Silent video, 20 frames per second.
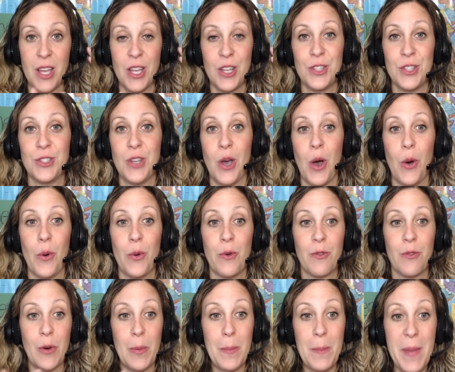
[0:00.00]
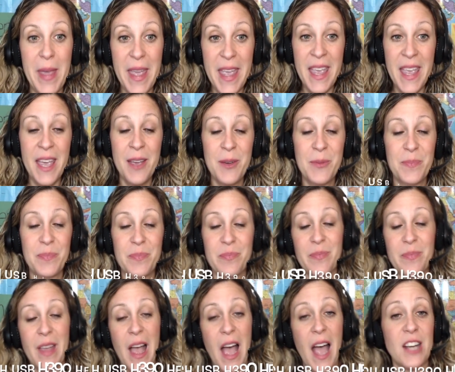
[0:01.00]
So for me,
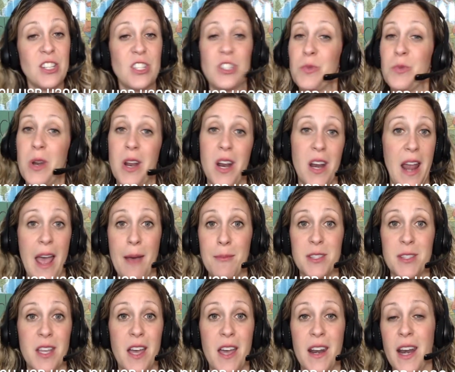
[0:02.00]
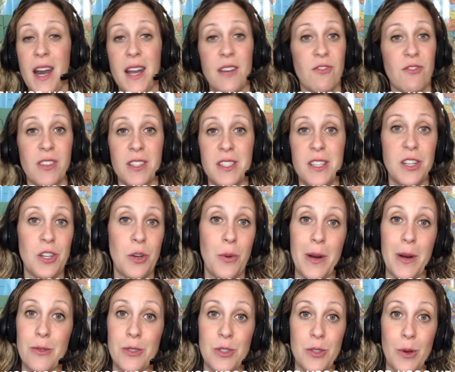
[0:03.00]
I just went on Amazon and I really didn't know what
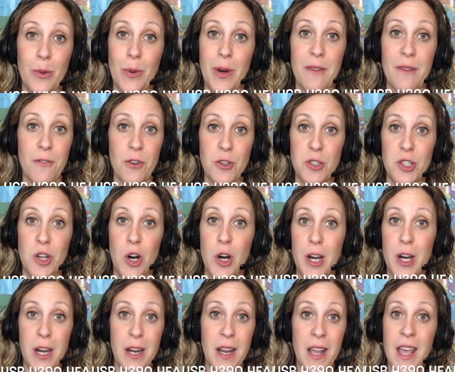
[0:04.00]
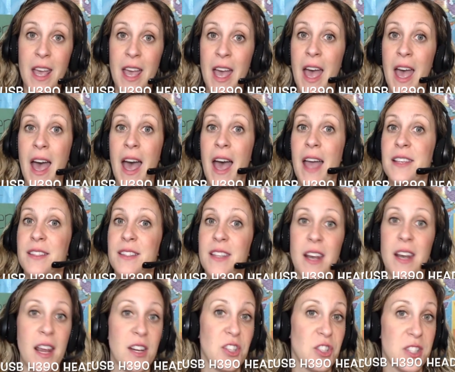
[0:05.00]
I was doing when I first started. I said,
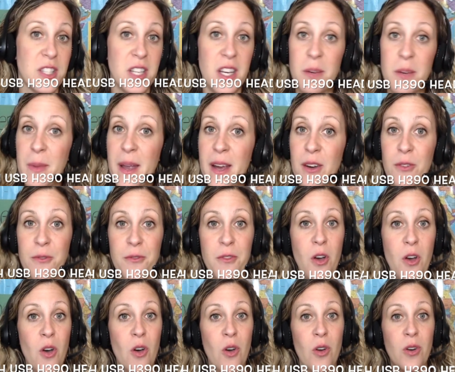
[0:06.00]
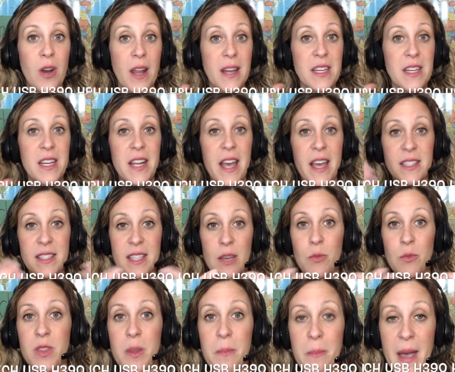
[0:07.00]
I just need a microphone. I need a headset
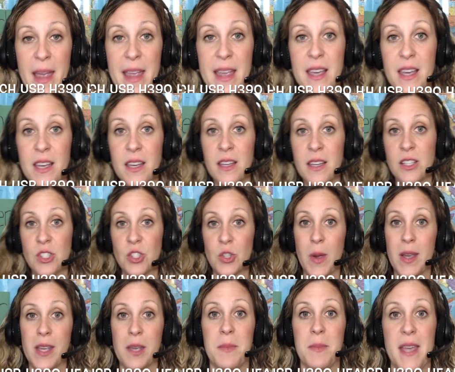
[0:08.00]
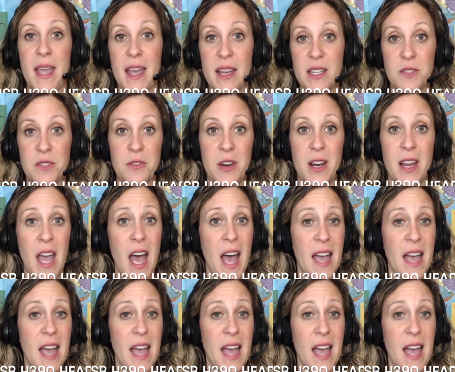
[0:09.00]
with a mic so I can be hands-free.